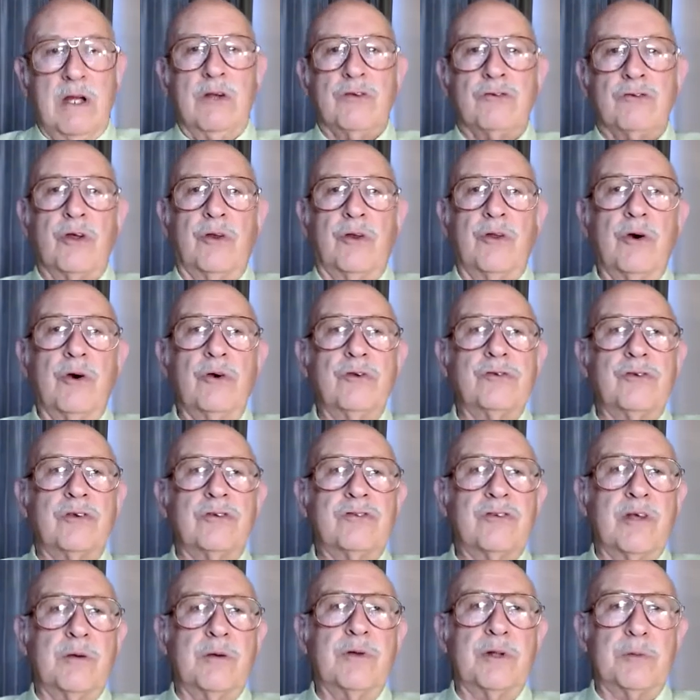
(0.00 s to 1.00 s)
So those are
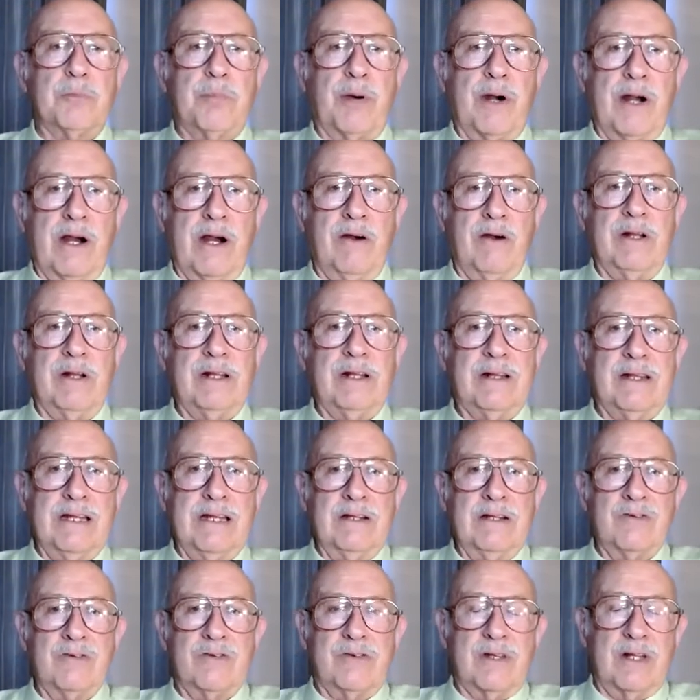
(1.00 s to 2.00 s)
some of the priority
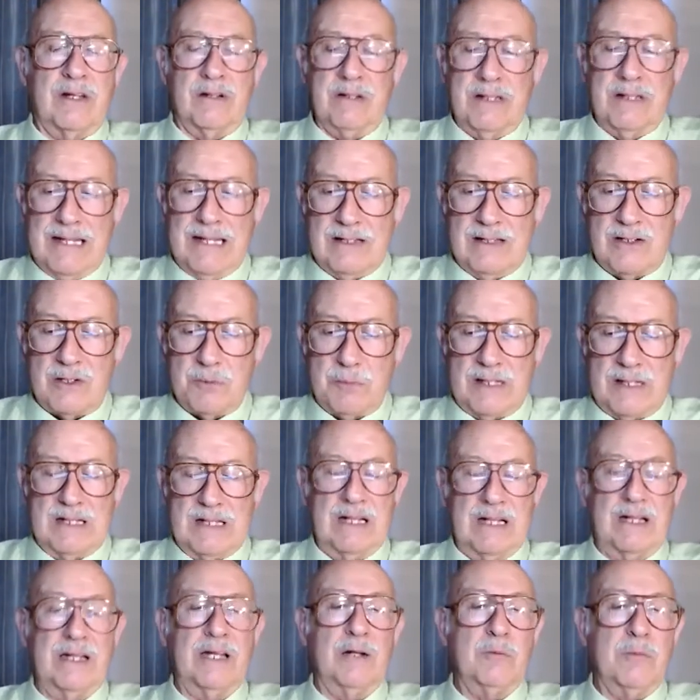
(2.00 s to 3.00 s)
things that need to be
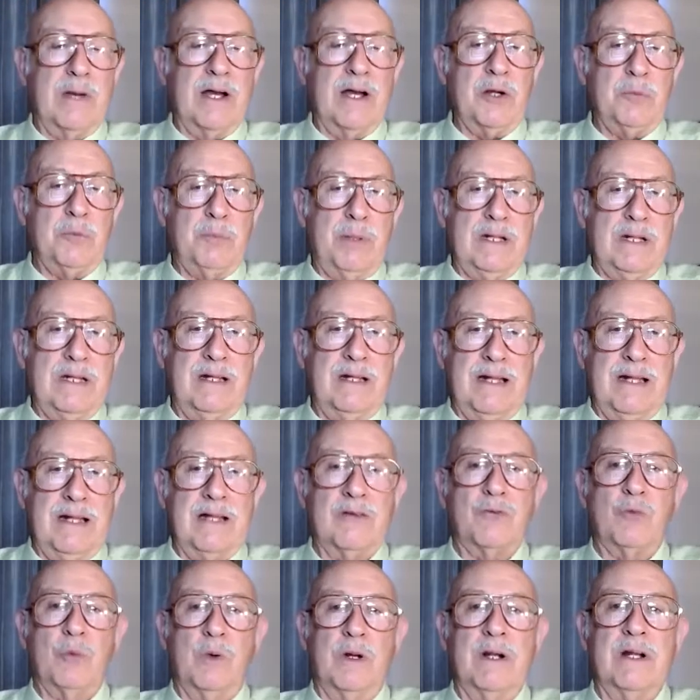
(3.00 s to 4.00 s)
done. In my opinion,
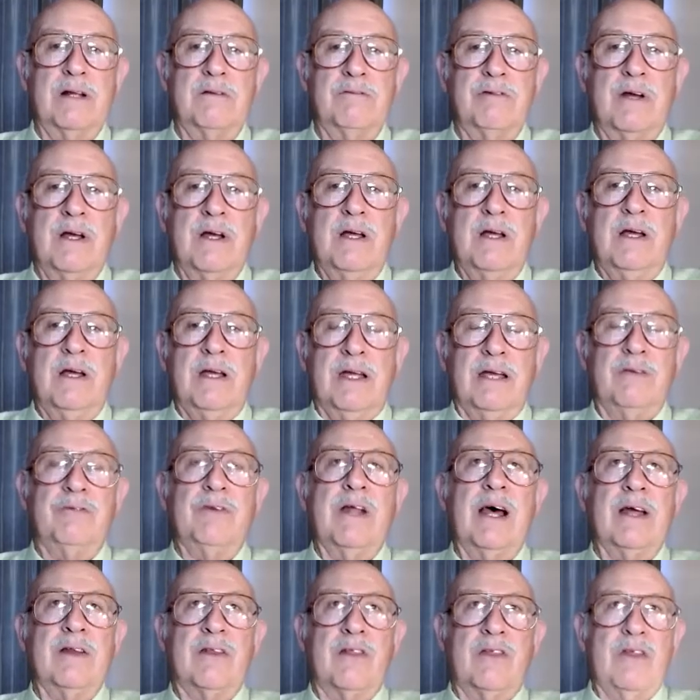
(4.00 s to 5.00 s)
that's one of, if
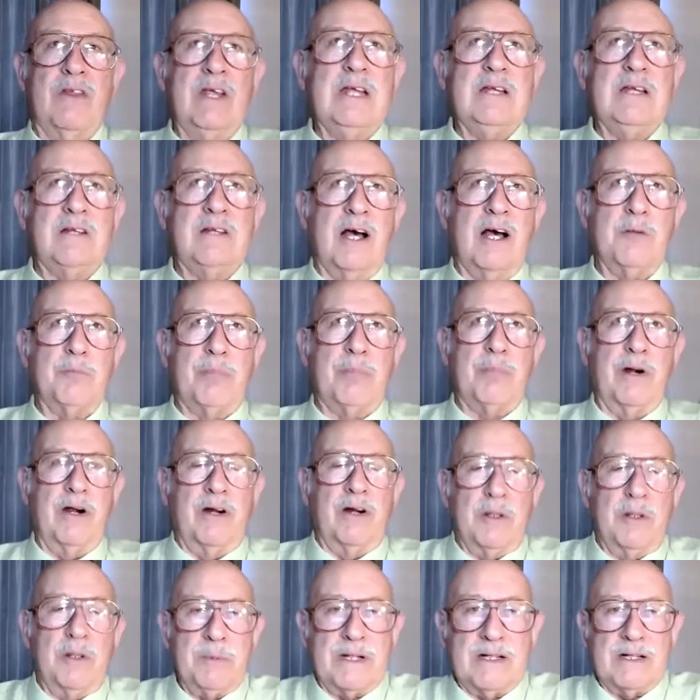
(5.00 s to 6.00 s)
not the top
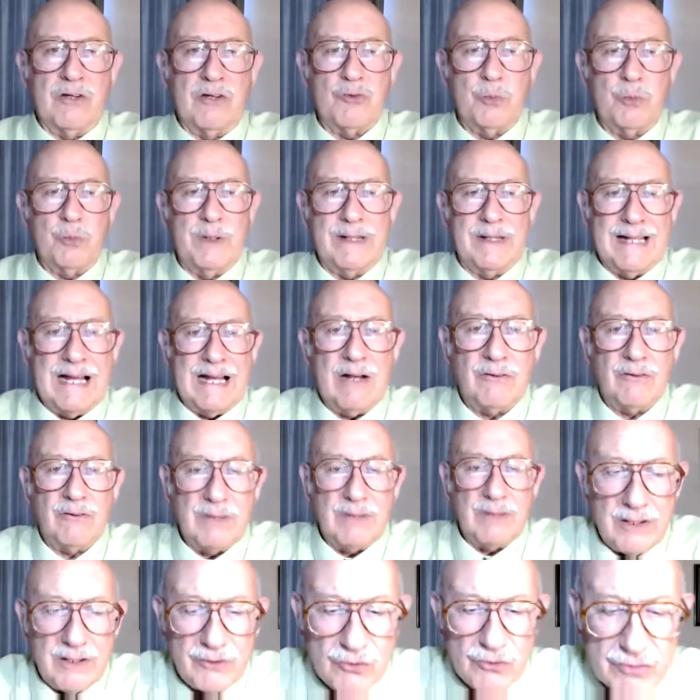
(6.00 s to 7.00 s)
priority, because without
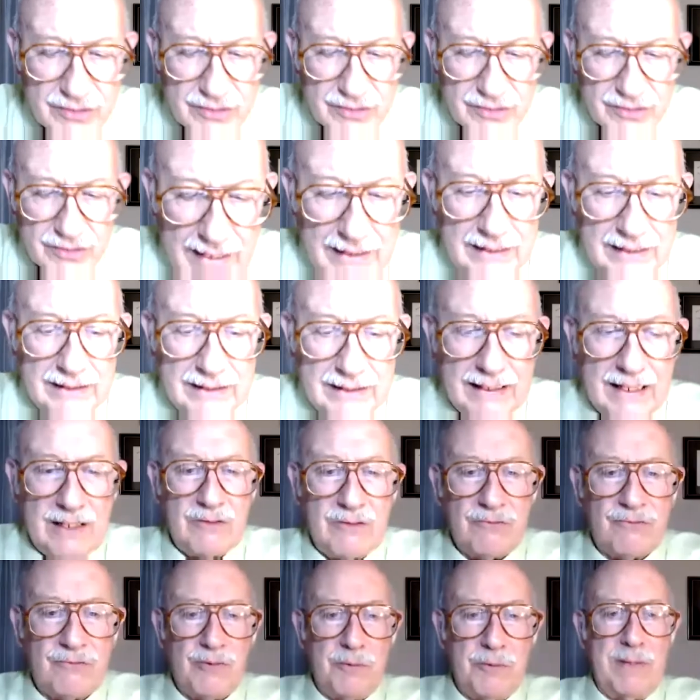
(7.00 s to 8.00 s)
understanding that
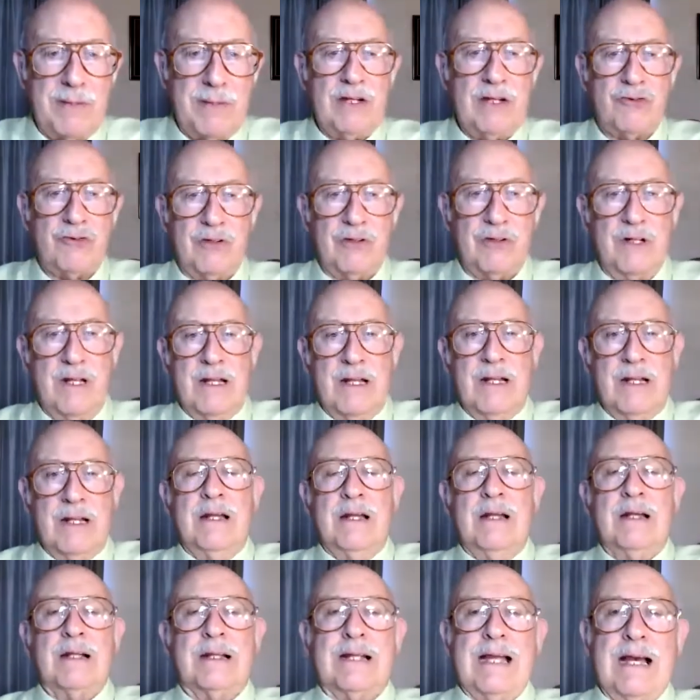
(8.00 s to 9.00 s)
information,
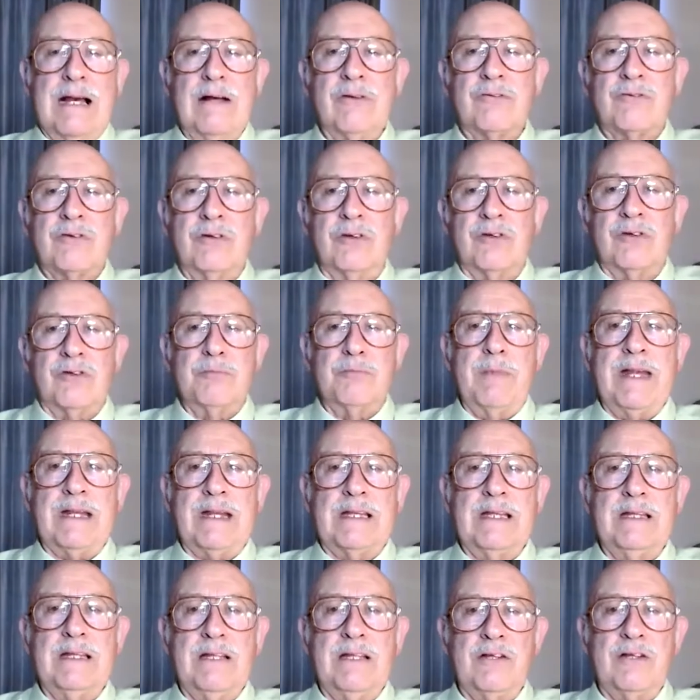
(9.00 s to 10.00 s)
council's
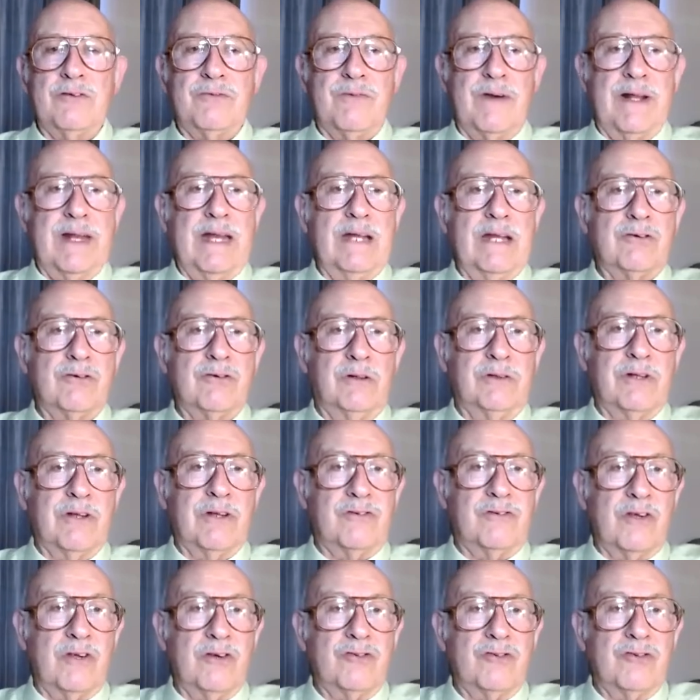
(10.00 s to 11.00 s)
making these financial
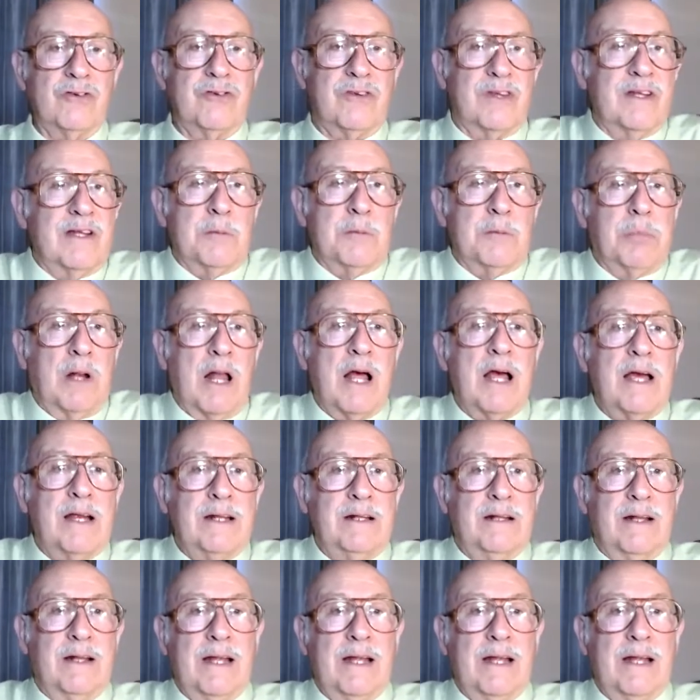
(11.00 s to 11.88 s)
decisions in the blind.